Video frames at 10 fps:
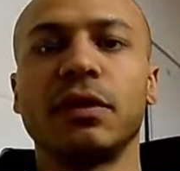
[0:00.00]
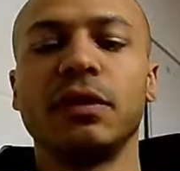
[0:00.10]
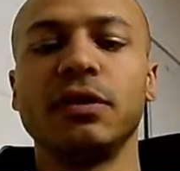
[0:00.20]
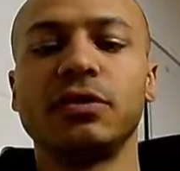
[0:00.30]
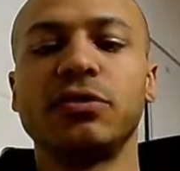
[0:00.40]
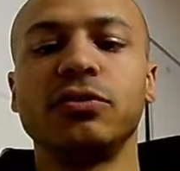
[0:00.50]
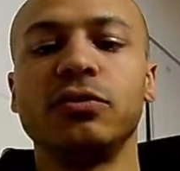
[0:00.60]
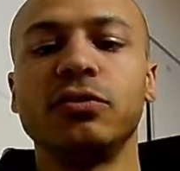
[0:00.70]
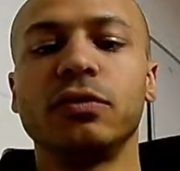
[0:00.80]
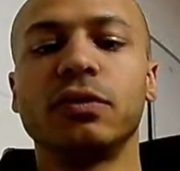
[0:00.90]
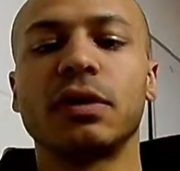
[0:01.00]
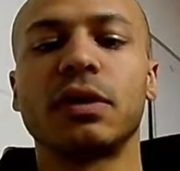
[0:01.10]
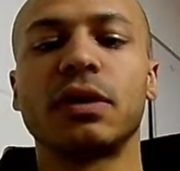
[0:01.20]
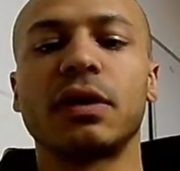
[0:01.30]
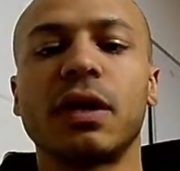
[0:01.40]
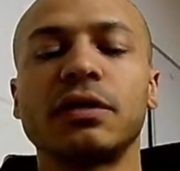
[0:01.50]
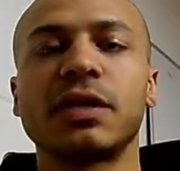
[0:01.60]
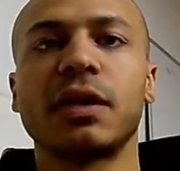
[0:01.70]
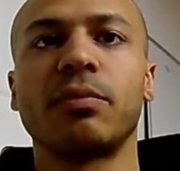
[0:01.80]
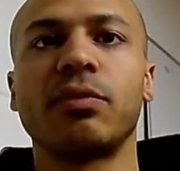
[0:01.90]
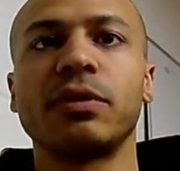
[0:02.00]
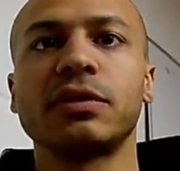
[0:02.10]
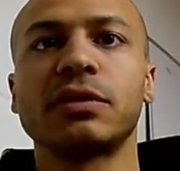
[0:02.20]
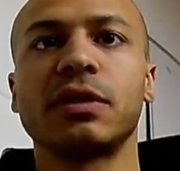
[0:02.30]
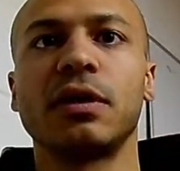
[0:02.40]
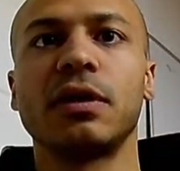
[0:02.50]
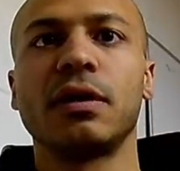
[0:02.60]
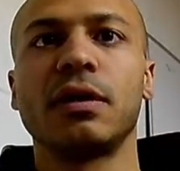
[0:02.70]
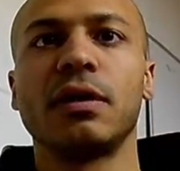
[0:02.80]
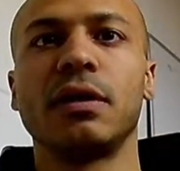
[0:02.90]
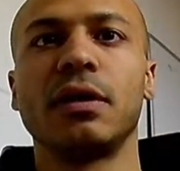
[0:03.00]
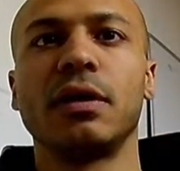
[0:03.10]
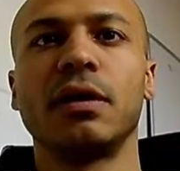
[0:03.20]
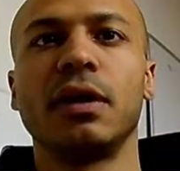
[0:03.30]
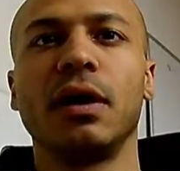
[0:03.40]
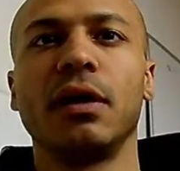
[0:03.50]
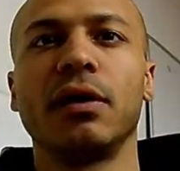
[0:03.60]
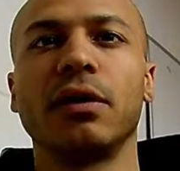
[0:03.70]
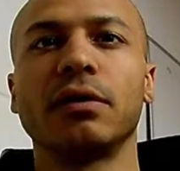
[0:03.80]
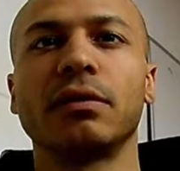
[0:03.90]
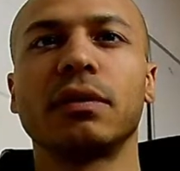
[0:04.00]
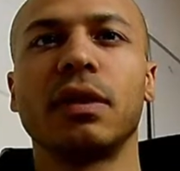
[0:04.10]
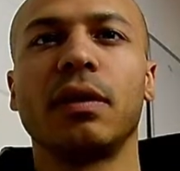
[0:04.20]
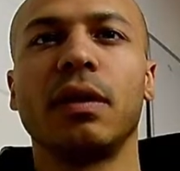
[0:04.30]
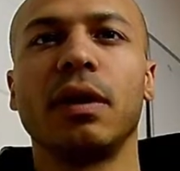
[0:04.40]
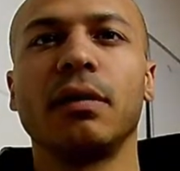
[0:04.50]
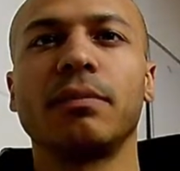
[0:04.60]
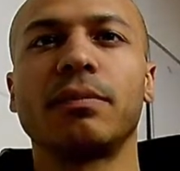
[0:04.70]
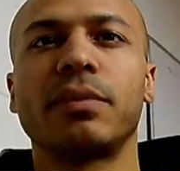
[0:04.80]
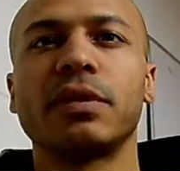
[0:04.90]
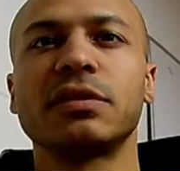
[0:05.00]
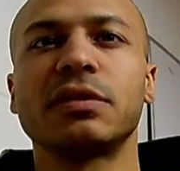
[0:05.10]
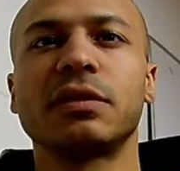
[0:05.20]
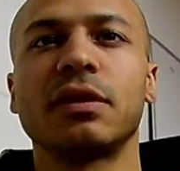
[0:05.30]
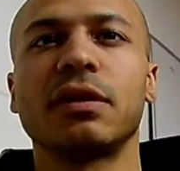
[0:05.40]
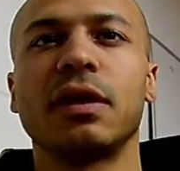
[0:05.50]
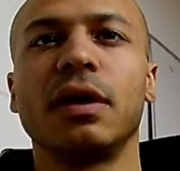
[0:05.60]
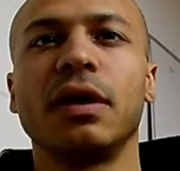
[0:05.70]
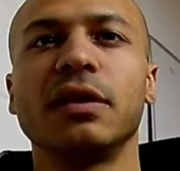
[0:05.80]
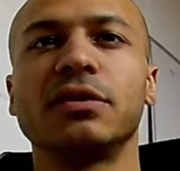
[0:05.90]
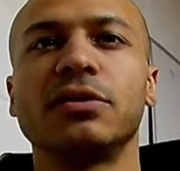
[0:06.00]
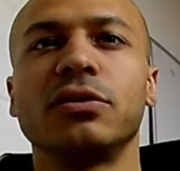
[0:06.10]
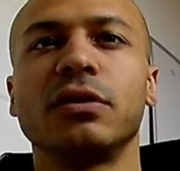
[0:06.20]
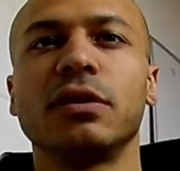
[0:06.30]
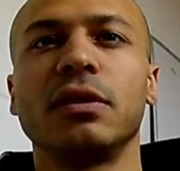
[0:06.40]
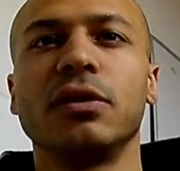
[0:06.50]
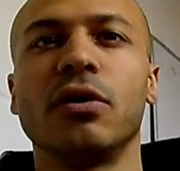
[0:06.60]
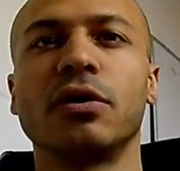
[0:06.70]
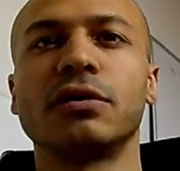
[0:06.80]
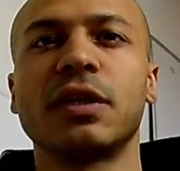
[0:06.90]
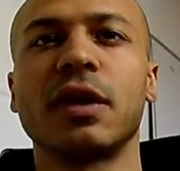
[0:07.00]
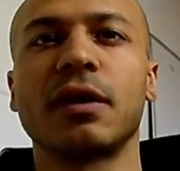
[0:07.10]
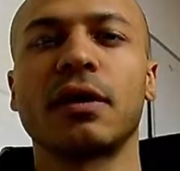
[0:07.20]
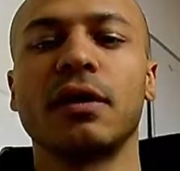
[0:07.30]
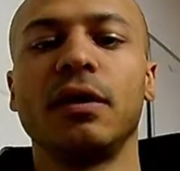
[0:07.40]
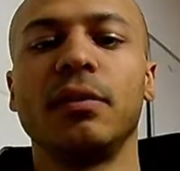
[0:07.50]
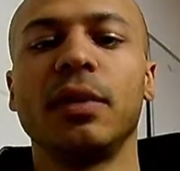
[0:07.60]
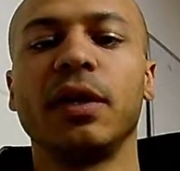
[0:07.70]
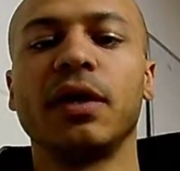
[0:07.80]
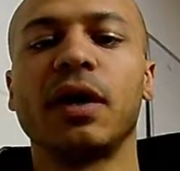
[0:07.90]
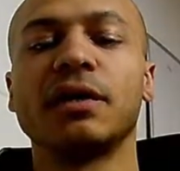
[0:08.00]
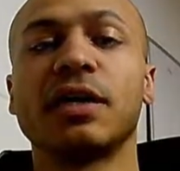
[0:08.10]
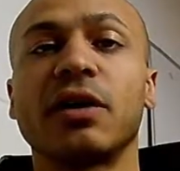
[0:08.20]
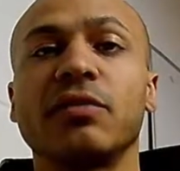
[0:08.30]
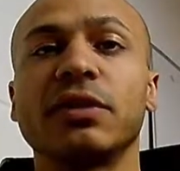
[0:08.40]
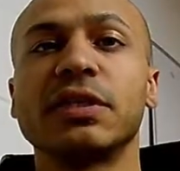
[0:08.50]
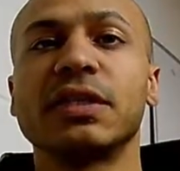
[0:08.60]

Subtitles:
These two contact points are pressed against the dog's neck, making contact with the